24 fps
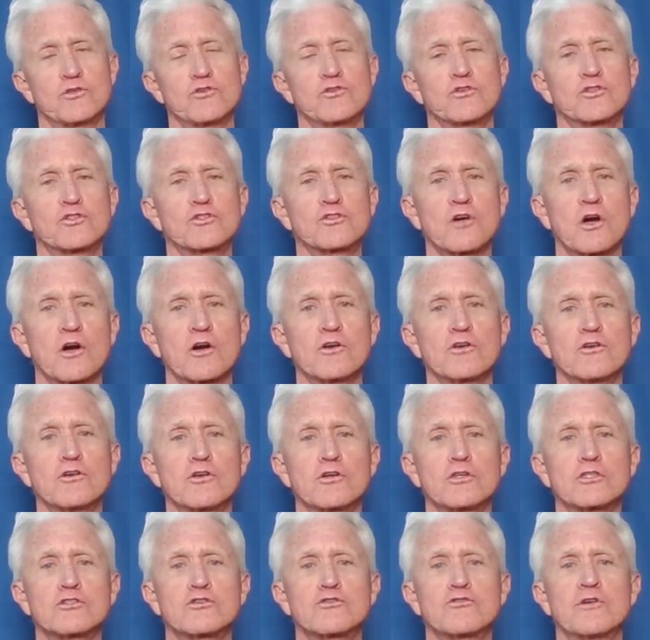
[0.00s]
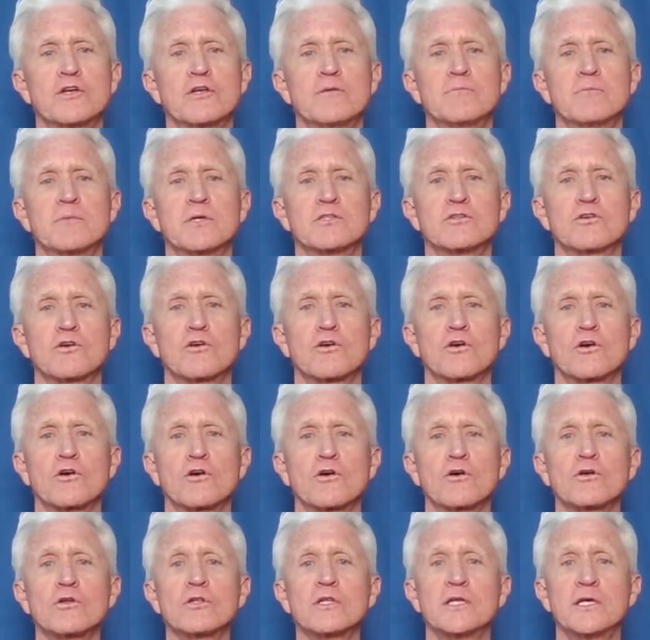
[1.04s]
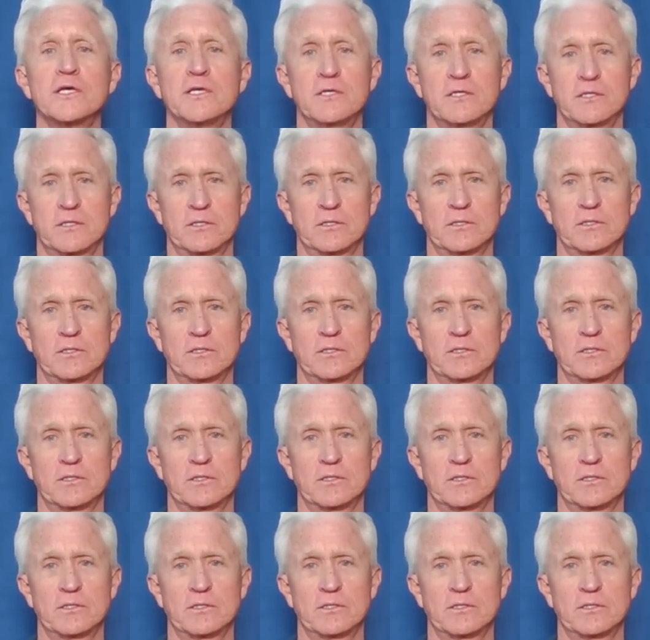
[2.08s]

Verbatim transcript: to start your treatment early.